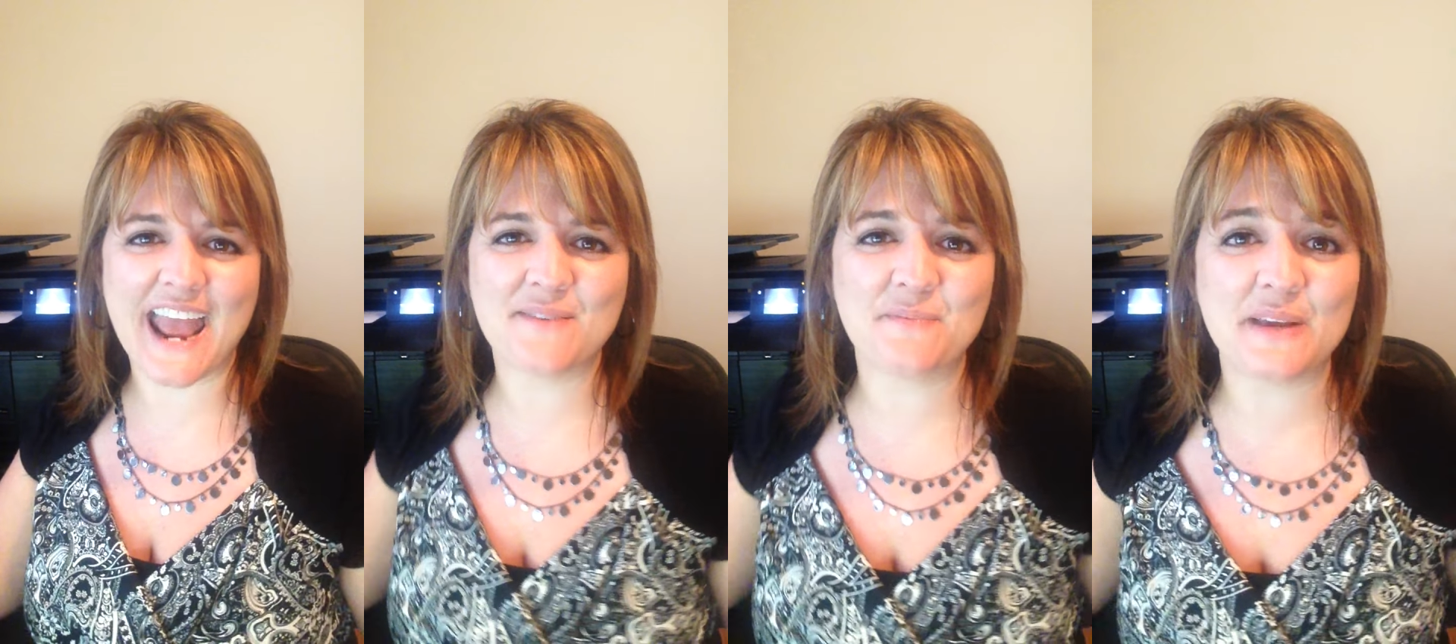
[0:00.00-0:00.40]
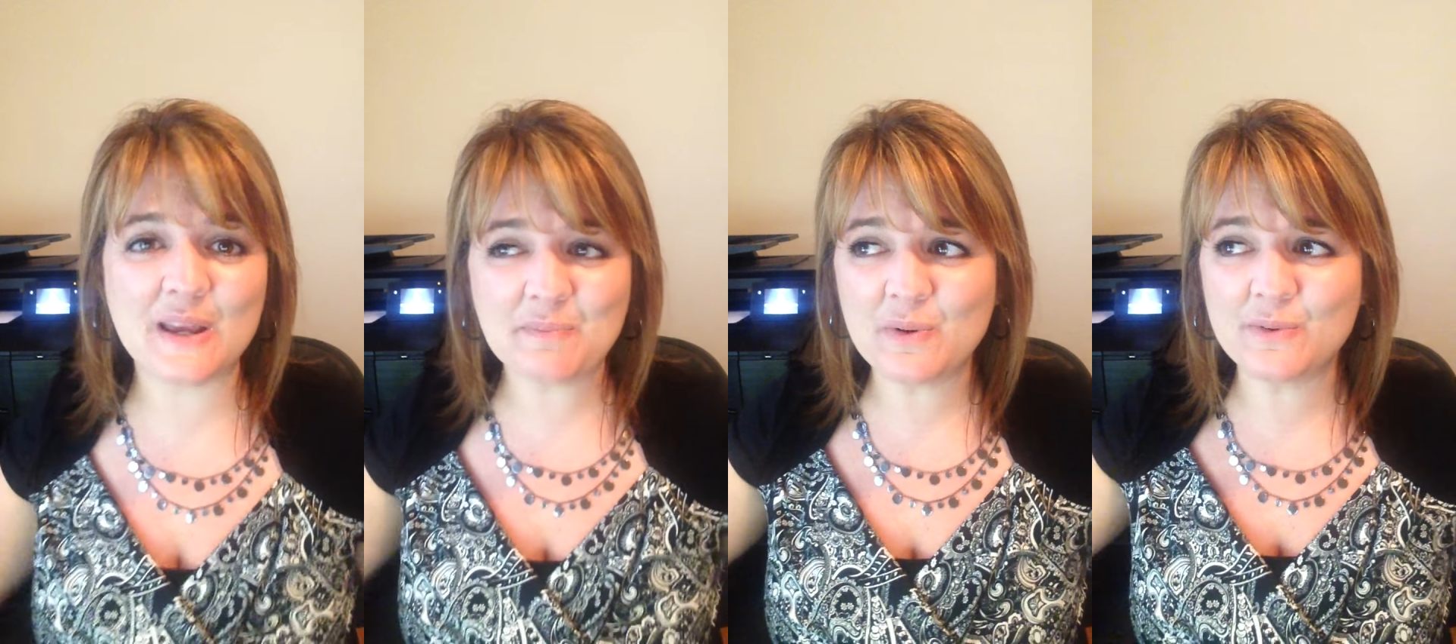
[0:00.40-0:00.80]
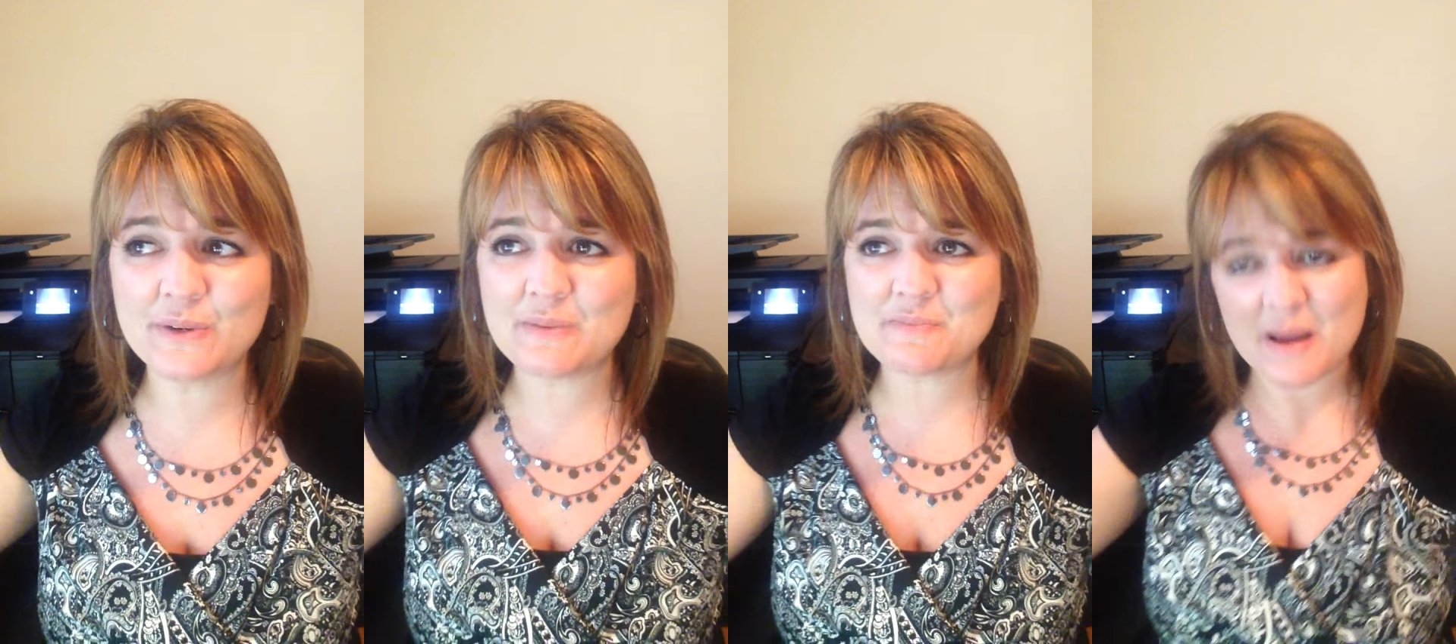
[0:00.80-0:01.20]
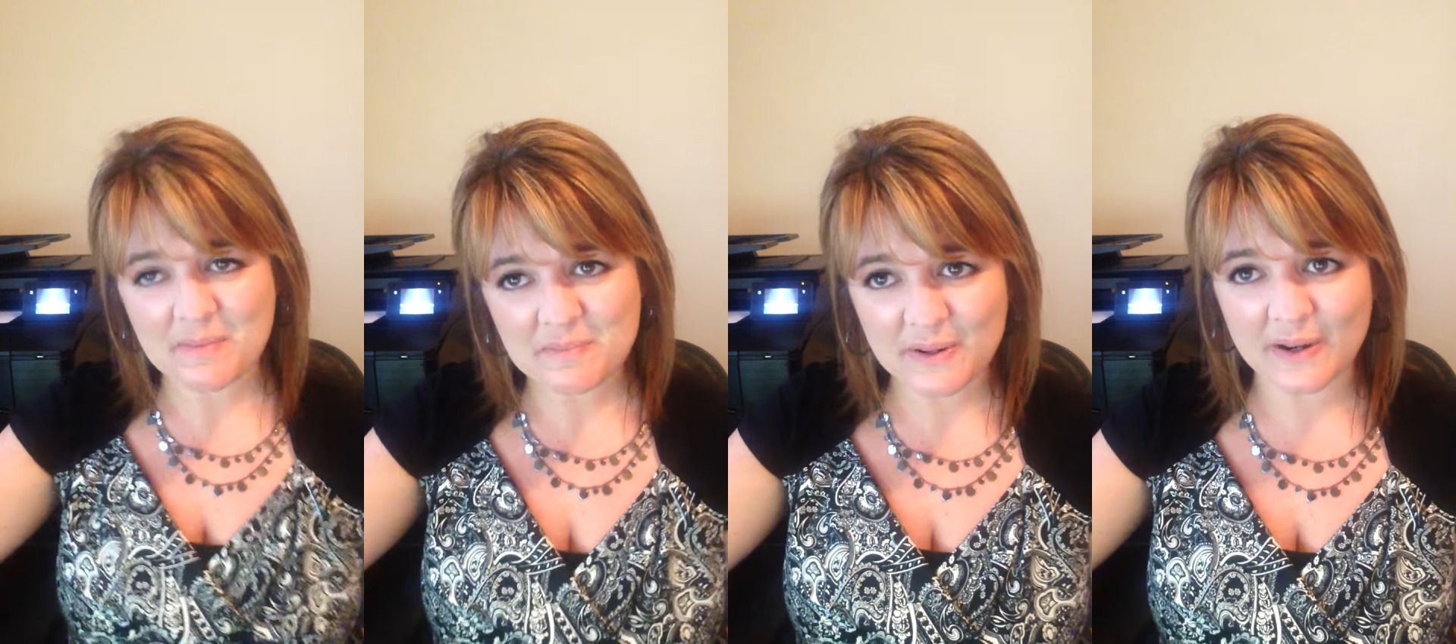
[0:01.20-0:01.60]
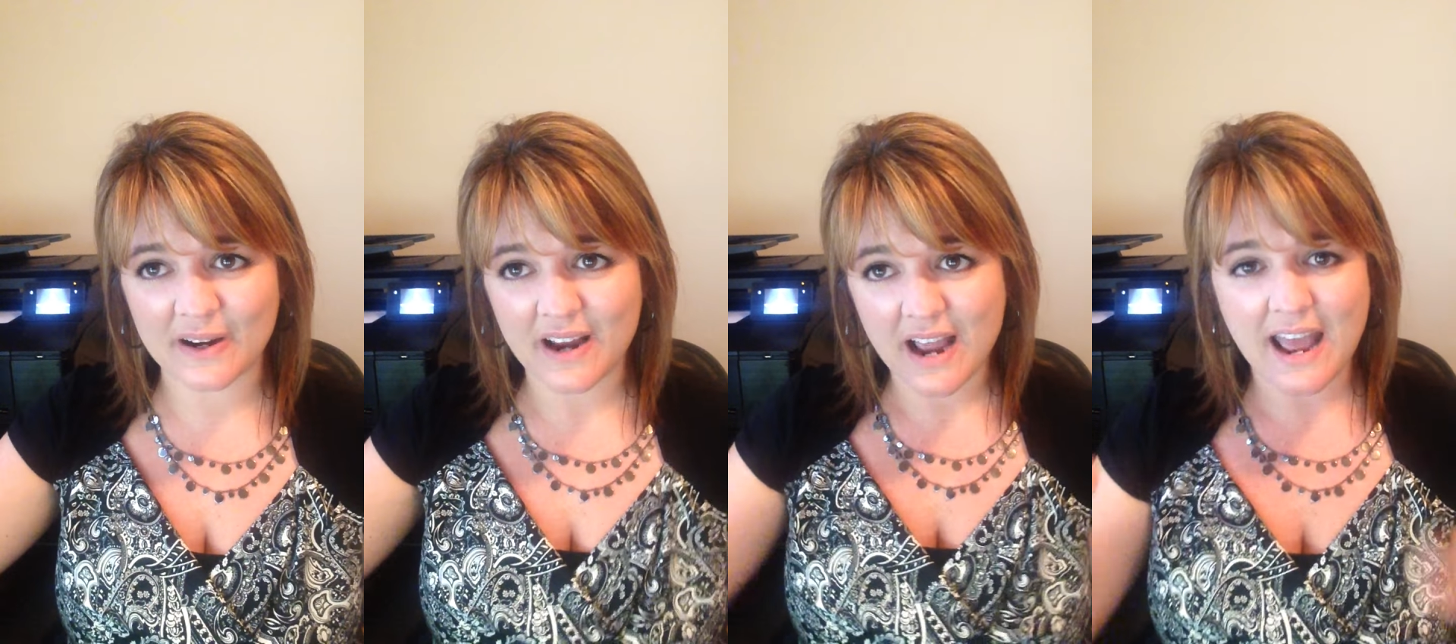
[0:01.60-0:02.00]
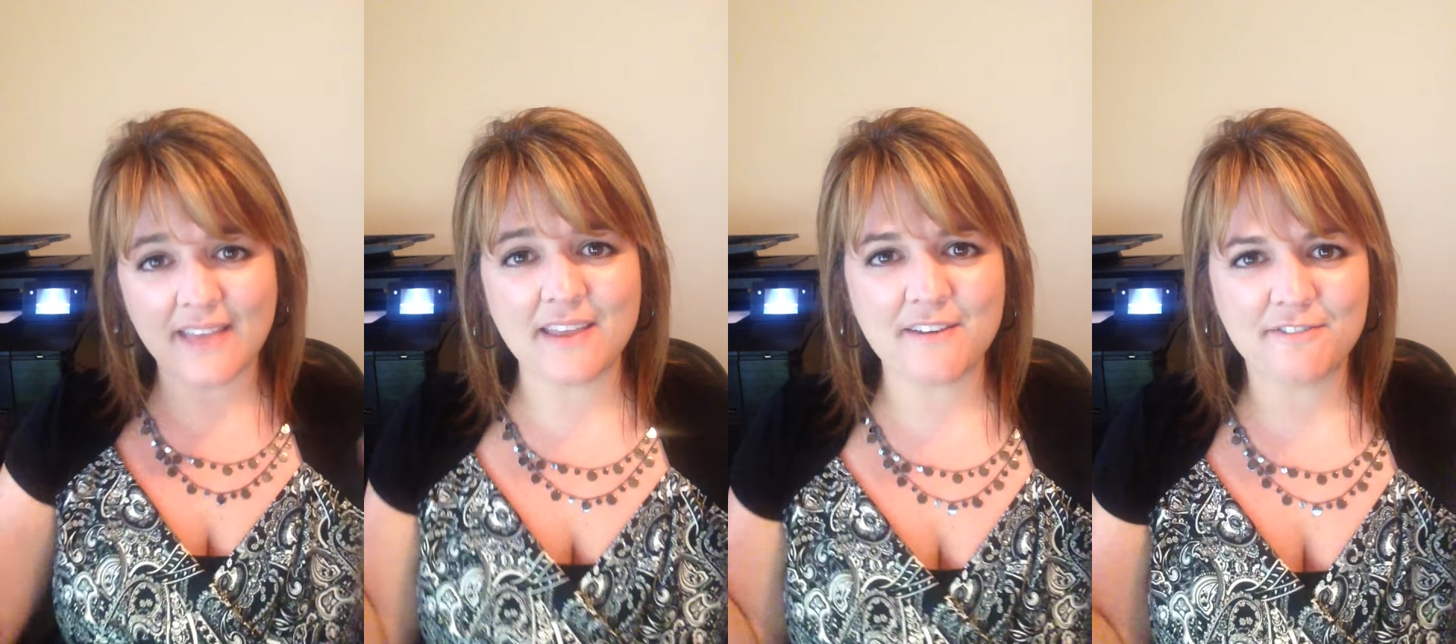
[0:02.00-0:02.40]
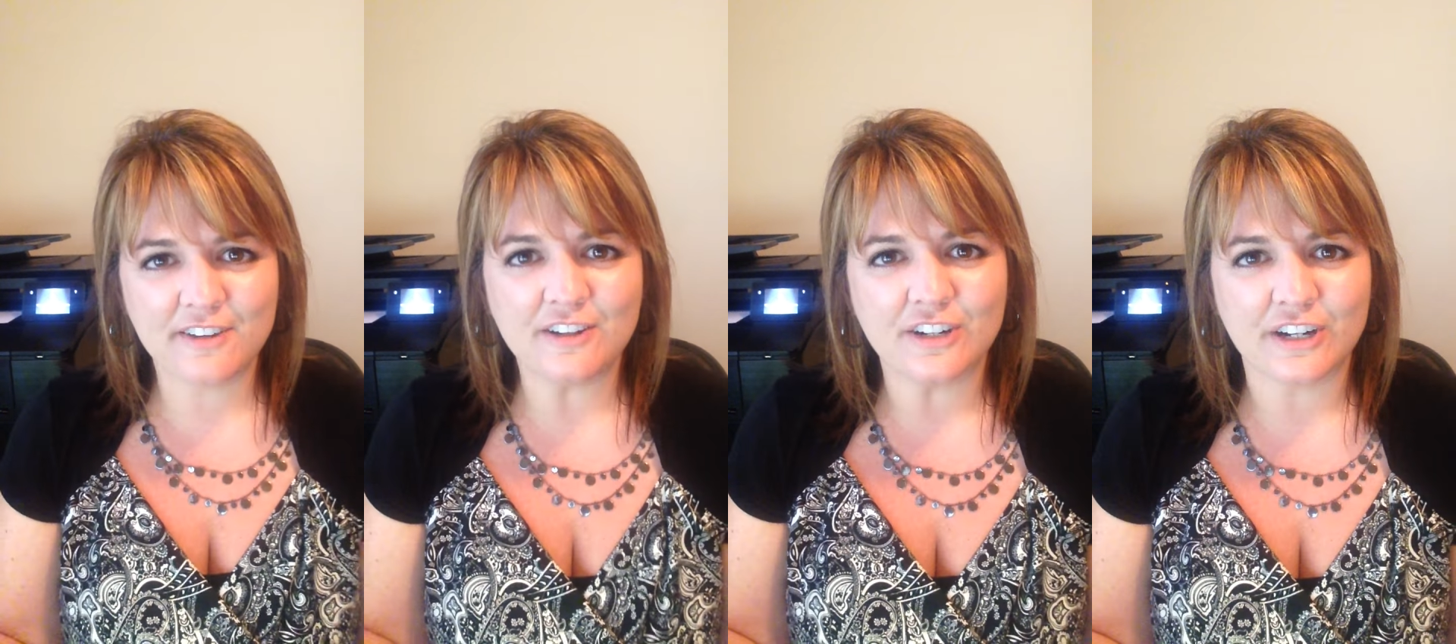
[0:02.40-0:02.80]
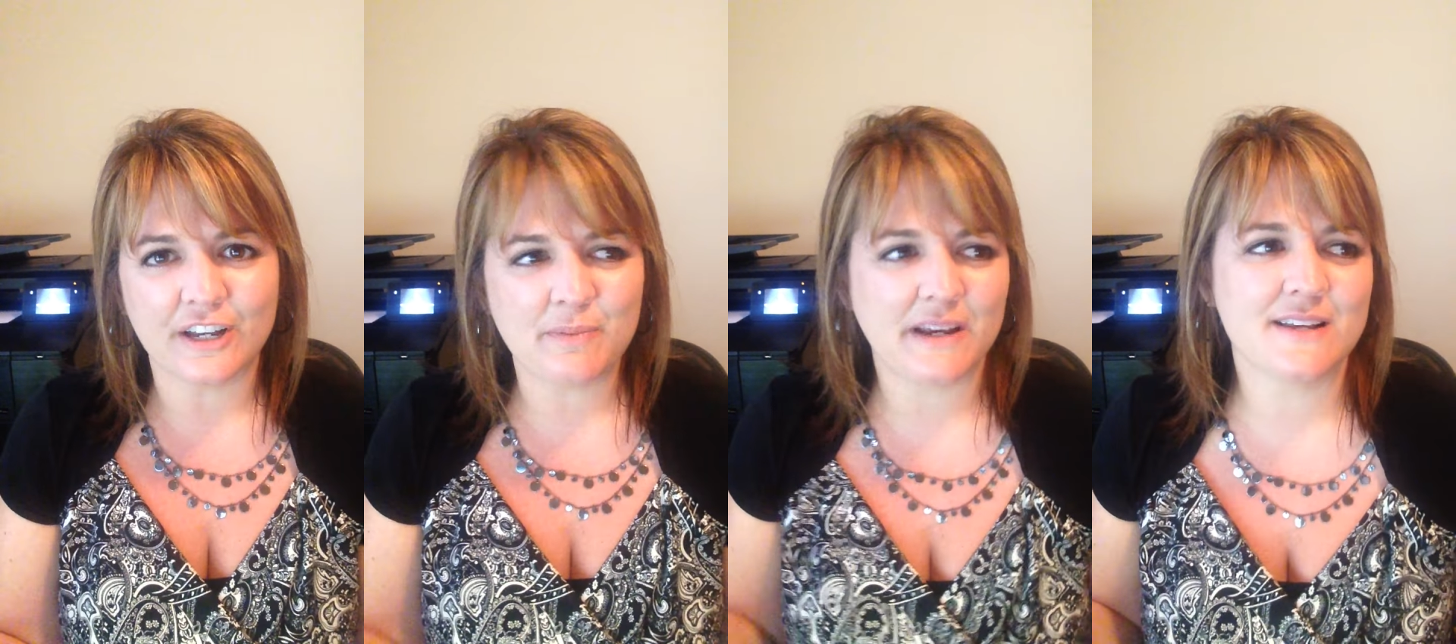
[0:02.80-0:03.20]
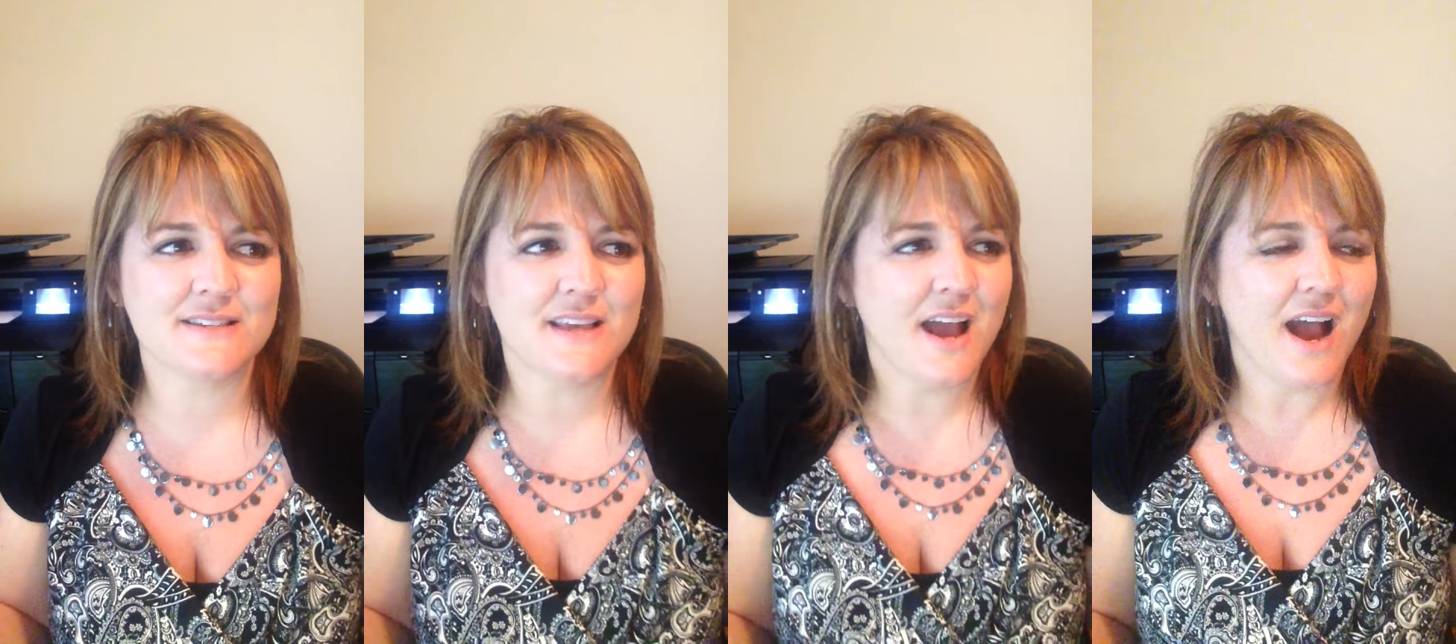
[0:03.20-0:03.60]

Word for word: and people remember and they feel good because